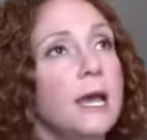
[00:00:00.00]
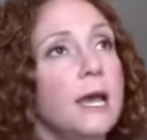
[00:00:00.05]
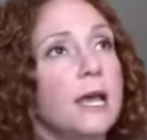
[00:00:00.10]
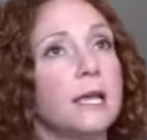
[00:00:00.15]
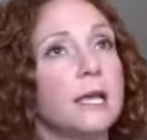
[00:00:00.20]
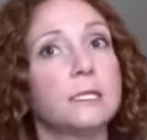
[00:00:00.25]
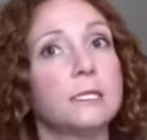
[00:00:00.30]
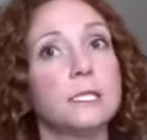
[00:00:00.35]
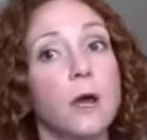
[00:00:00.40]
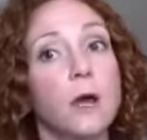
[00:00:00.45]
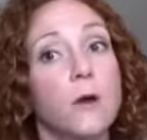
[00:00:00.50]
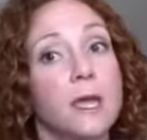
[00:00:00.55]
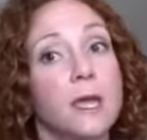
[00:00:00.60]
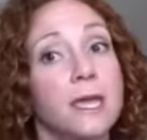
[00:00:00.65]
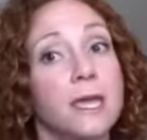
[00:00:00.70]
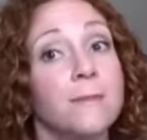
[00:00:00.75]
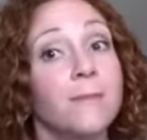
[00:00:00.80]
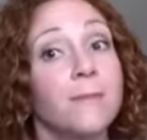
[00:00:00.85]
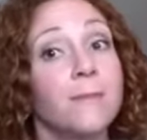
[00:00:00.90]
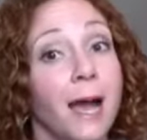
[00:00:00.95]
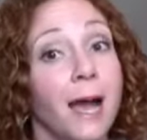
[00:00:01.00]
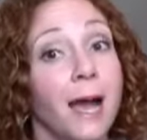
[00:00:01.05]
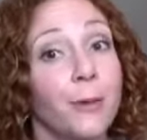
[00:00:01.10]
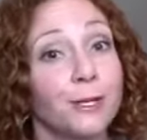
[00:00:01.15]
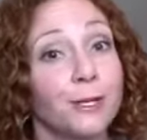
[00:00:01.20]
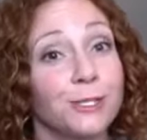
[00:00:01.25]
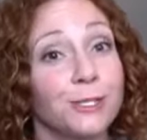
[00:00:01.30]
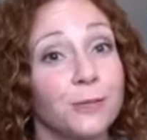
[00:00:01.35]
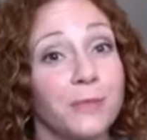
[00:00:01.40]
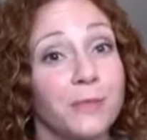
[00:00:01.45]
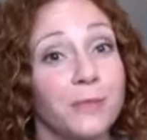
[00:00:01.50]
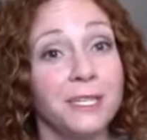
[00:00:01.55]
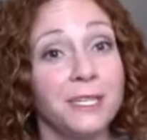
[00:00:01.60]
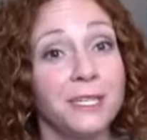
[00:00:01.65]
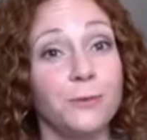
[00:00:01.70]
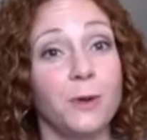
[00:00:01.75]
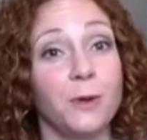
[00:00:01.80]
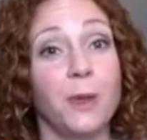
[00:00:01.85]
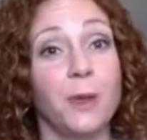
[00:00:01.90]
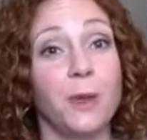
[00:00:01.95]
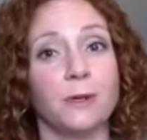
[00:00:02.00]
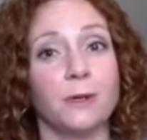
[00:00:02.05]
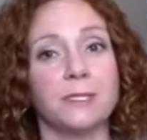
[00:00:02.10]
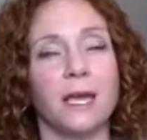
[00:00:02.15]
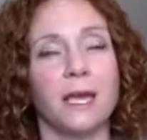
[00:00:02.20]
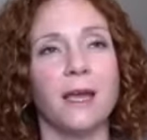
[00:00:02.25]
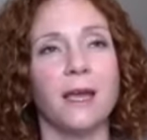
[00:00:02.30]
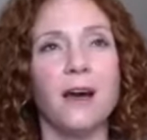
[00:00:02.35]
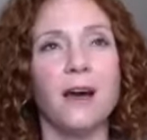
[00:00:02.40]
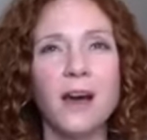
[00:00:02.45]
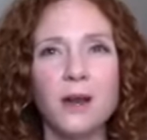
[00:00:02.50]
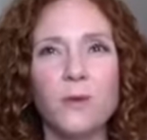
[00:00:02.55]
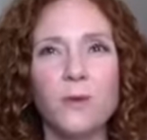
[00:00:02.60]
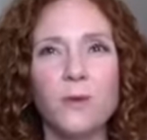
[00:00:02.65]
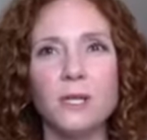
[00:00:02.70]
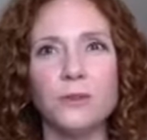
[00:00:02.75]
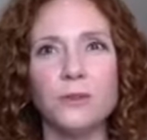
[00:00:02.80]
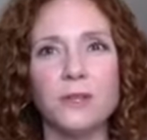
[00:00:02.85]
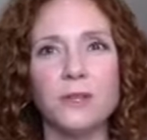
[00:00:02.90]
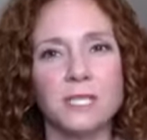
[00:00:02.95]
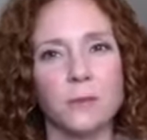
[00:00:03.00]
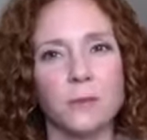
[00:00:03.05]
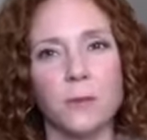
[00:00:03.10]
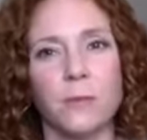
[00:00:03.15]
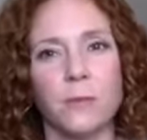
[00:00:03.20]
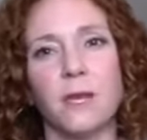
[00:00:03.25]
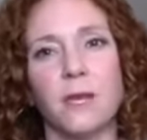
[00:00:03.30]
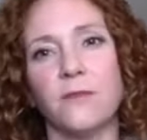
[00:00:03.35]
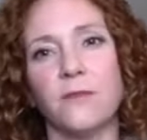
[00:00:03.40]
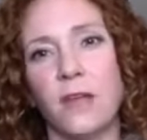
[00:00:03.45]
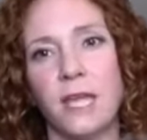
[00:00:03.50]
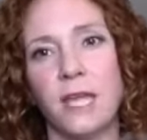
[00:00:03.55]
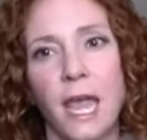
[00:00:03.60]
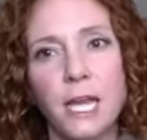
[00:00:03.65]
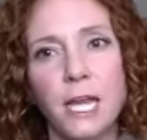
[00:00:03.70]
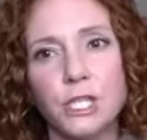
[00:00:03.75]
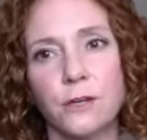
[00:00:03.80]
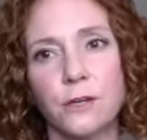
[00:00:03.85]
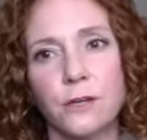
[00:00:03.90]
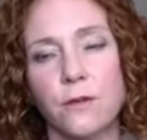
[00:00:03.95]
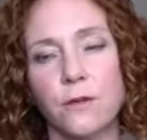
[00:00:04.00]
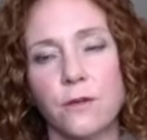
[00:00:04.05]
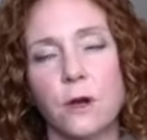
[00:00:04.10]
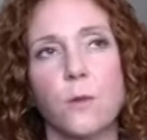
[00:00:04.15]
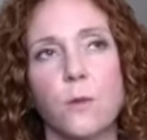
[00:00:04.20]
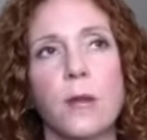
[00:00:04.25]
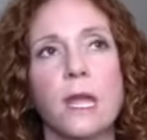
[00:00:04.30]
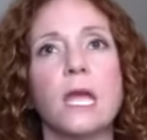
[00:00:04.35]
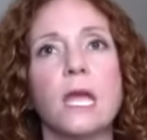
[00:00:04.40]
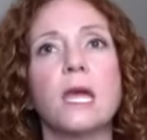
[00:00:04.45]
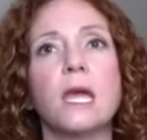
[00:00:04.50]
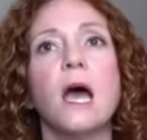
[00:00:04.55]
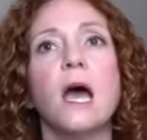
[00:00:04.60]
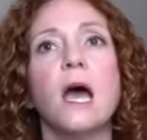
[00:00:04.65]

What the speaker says: And so in my personal opinion, when people say, oh, I don't want to do this, I'm gonna be on vacation for a week,